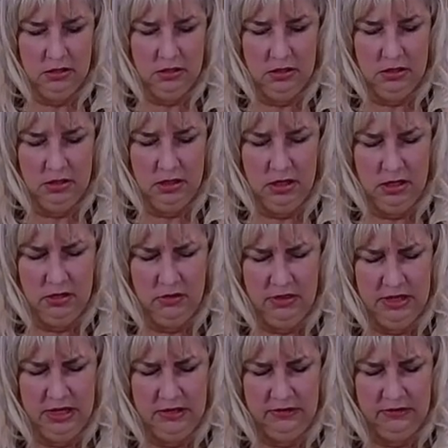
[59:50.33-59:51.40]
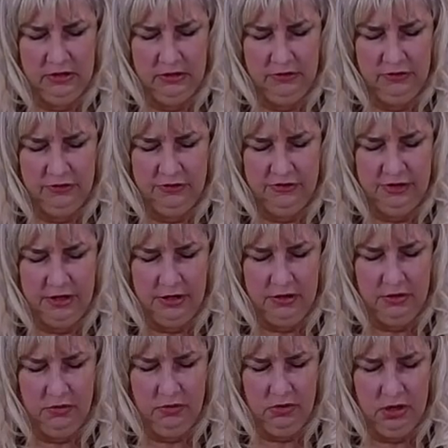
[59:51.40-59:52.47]
No, I think it's closer
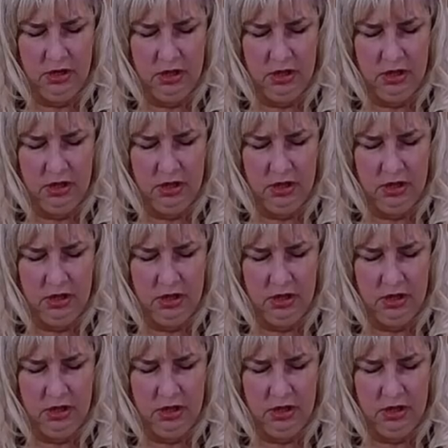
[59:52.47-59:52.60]
to